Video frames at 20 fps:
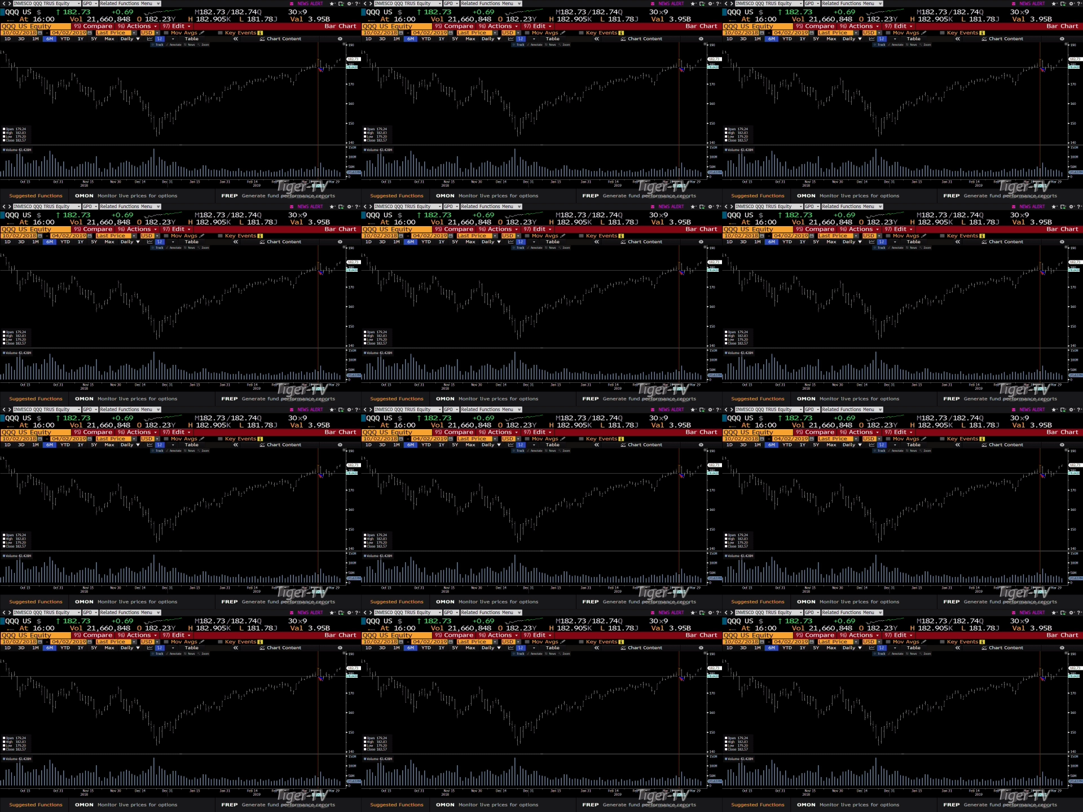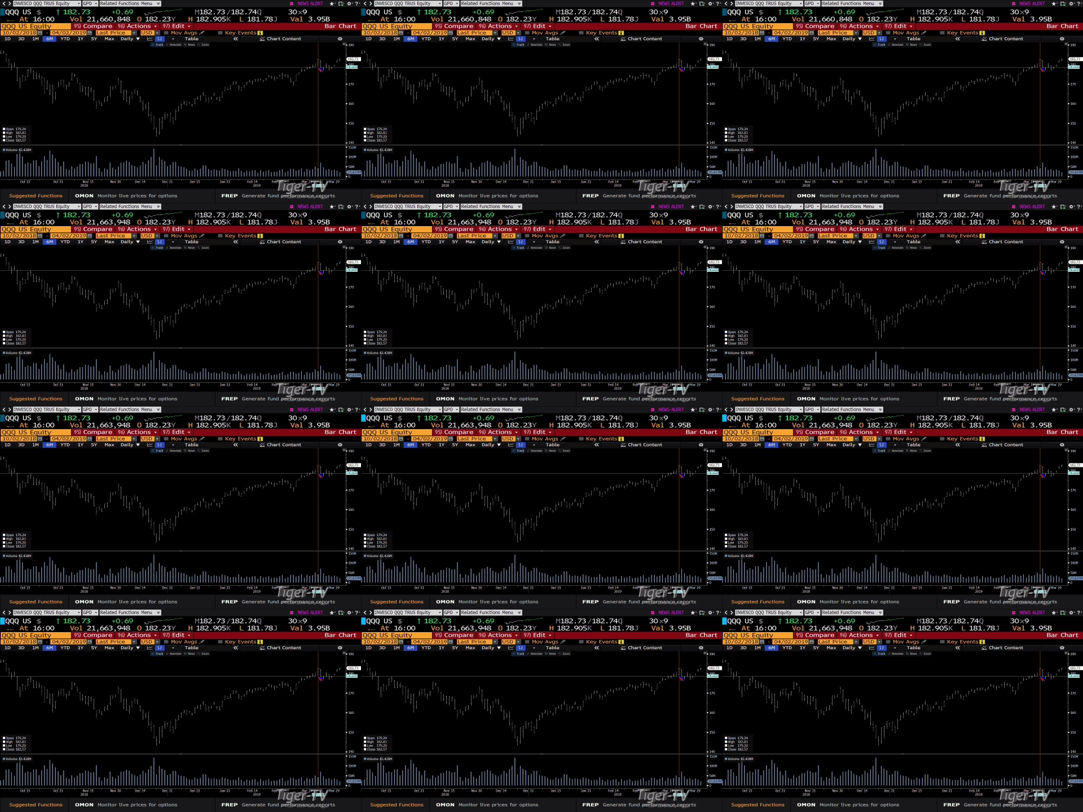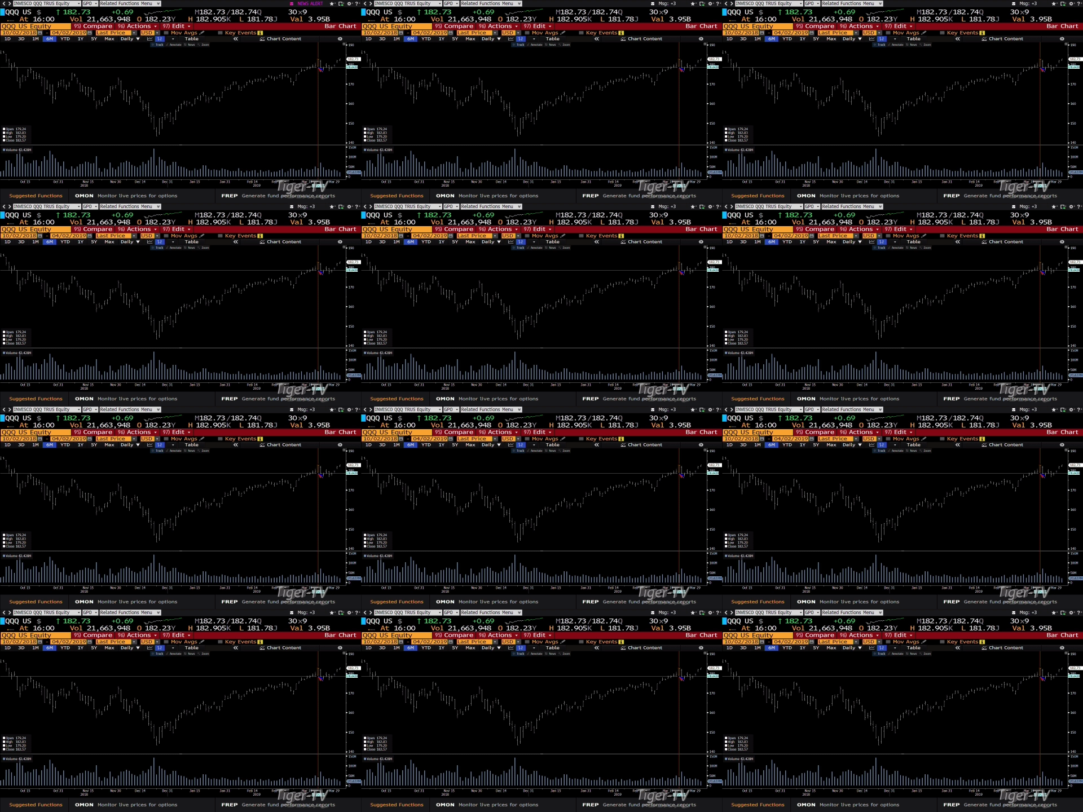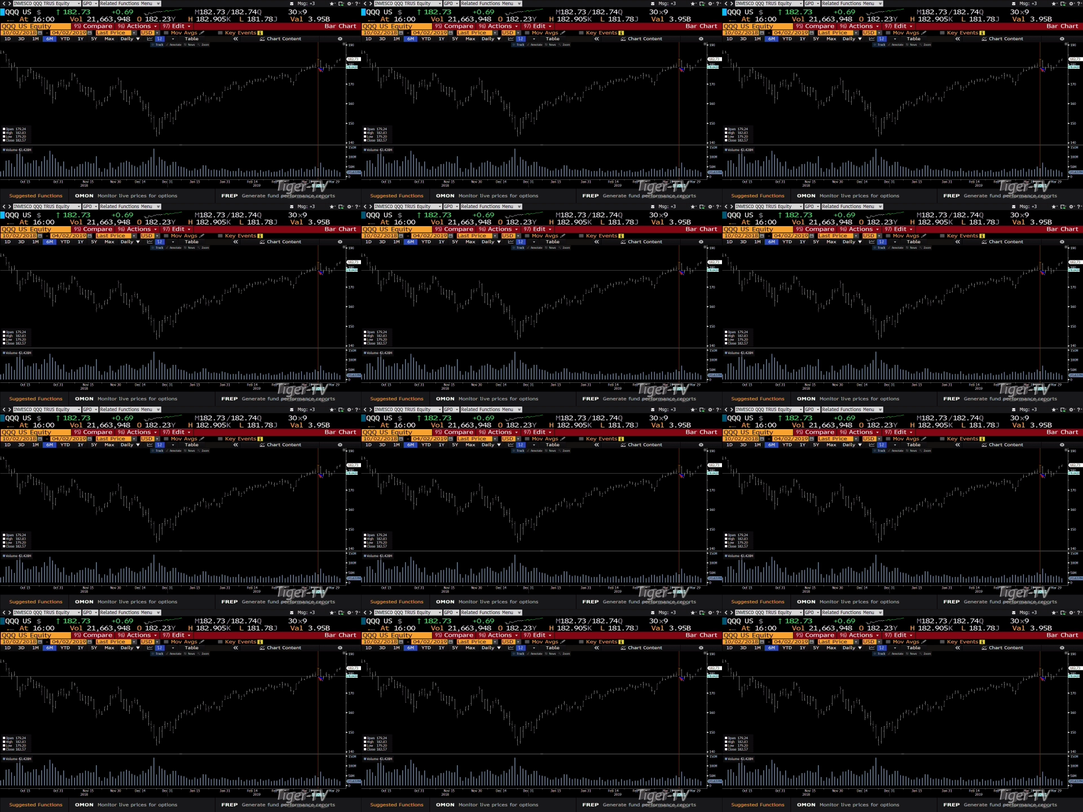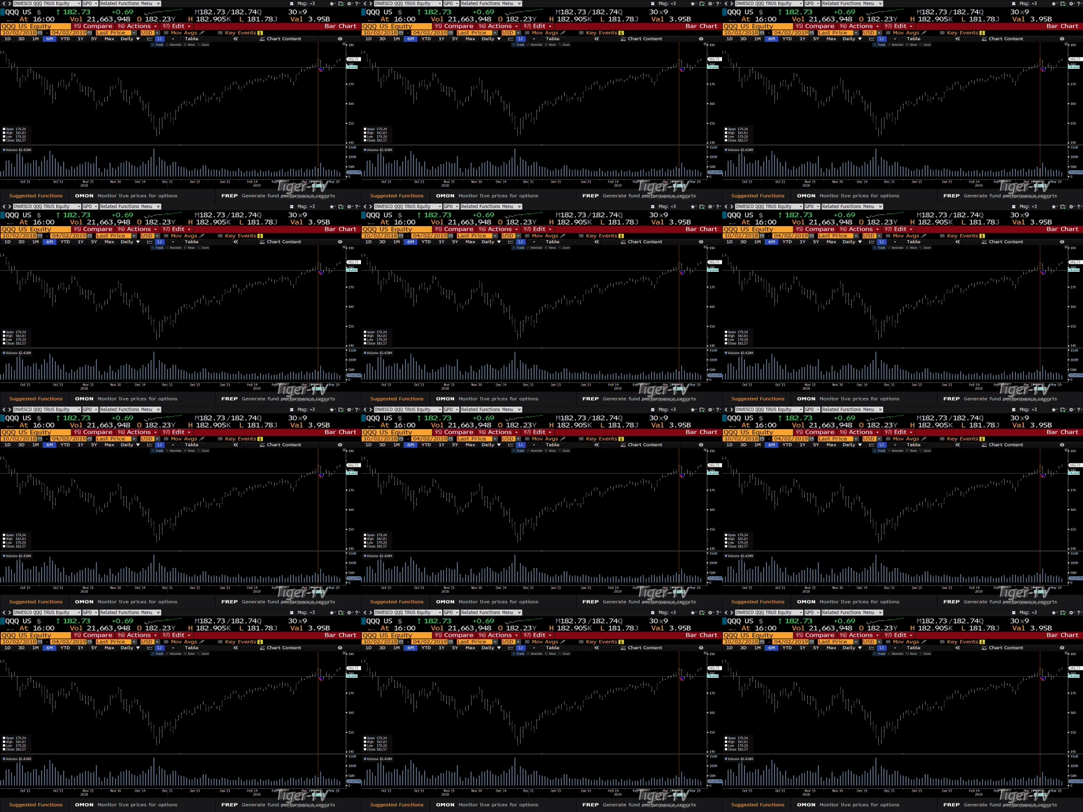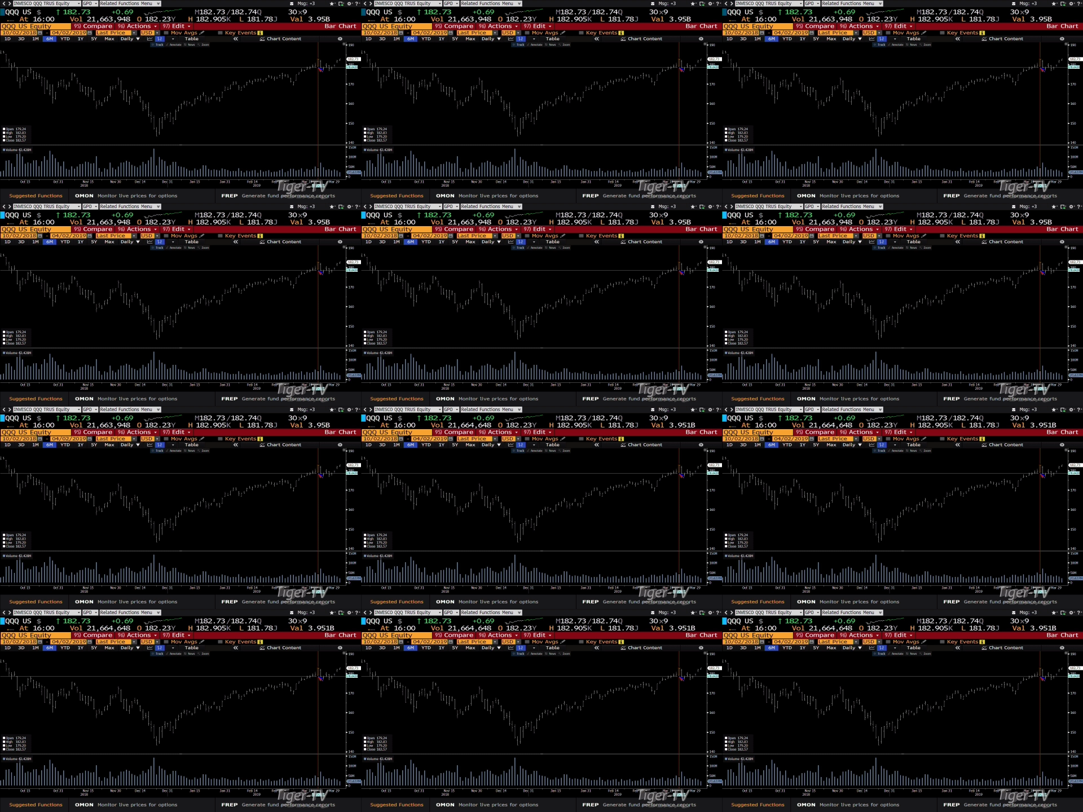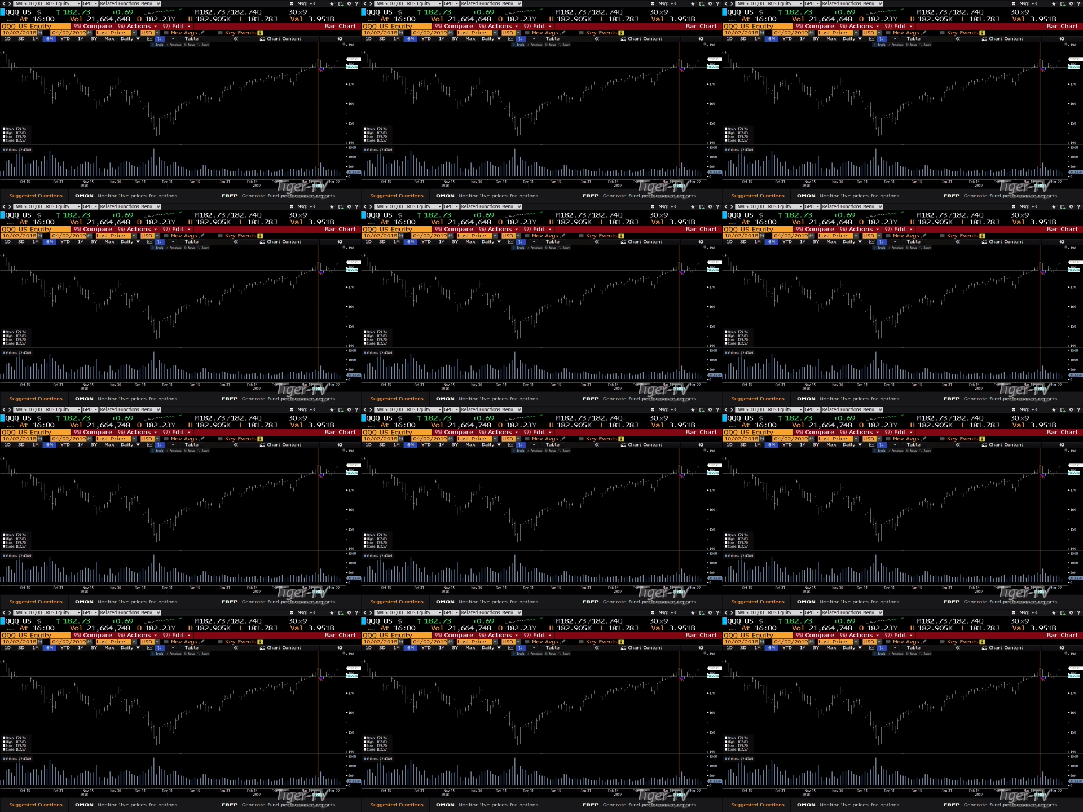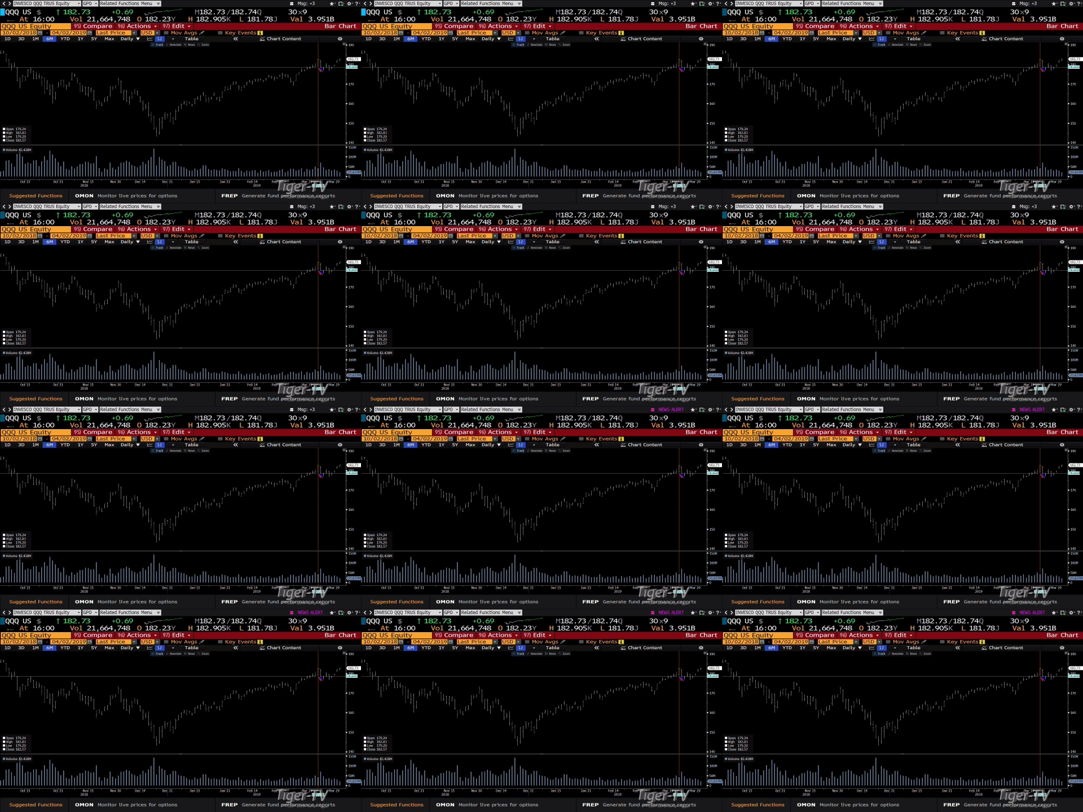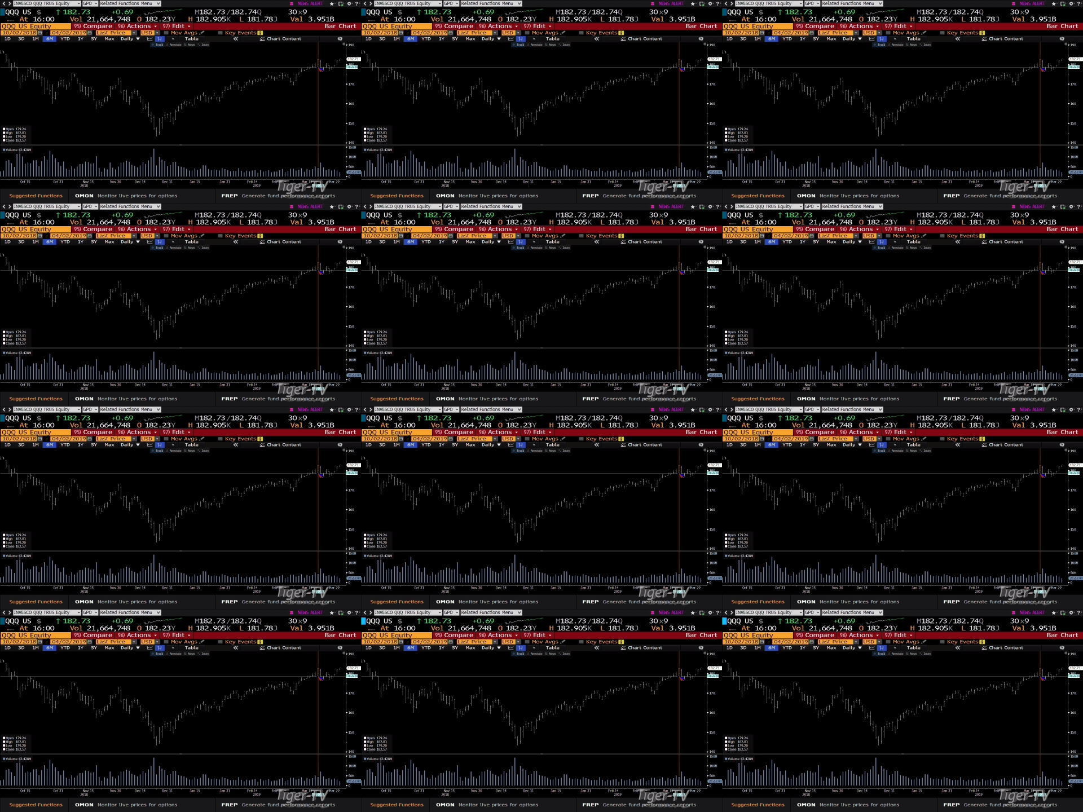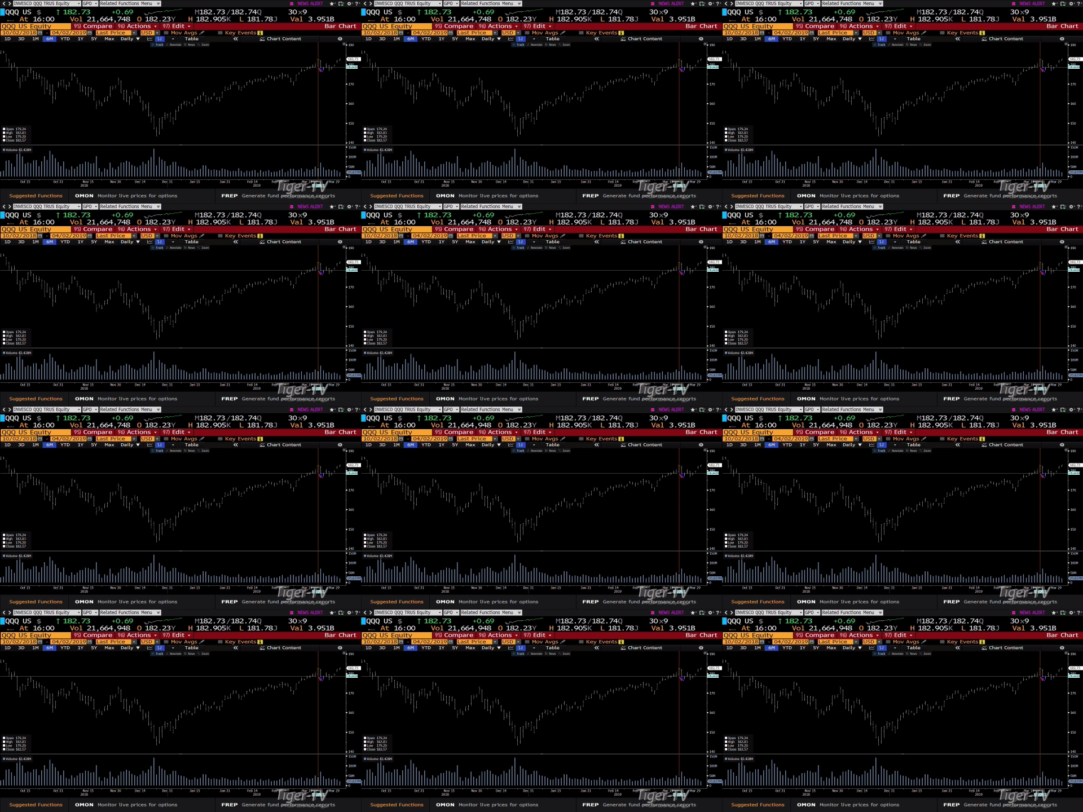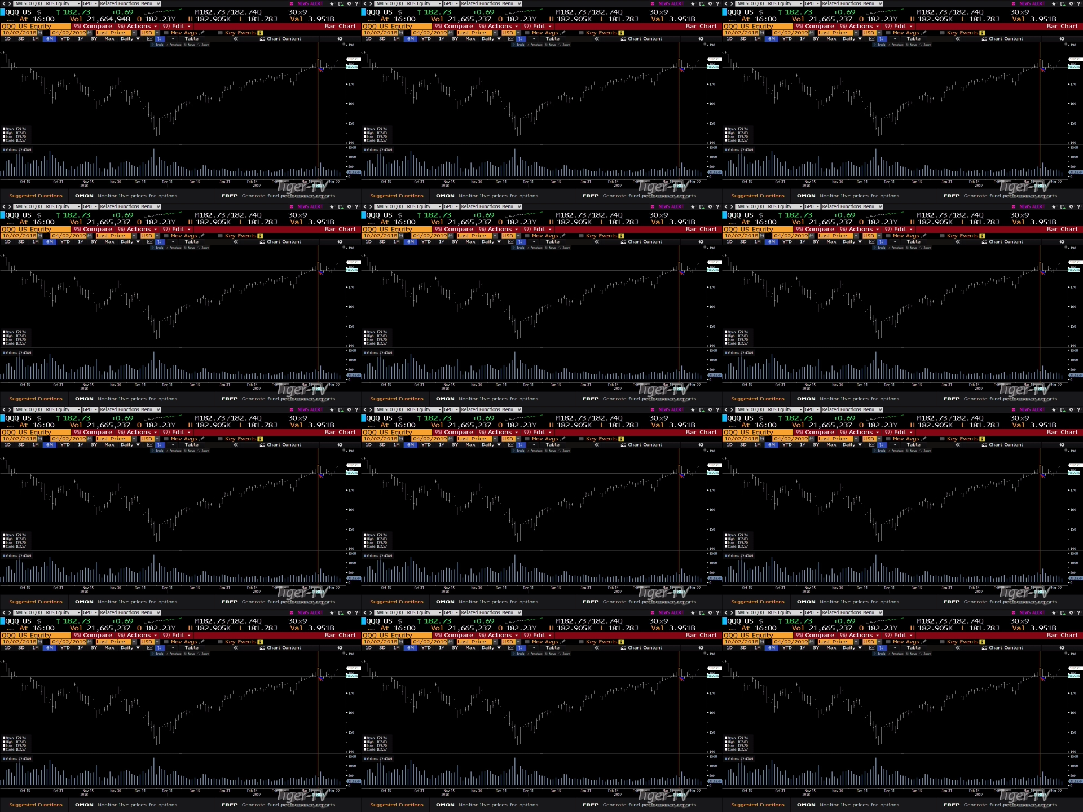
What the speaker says: Nobody's mouth can be seen.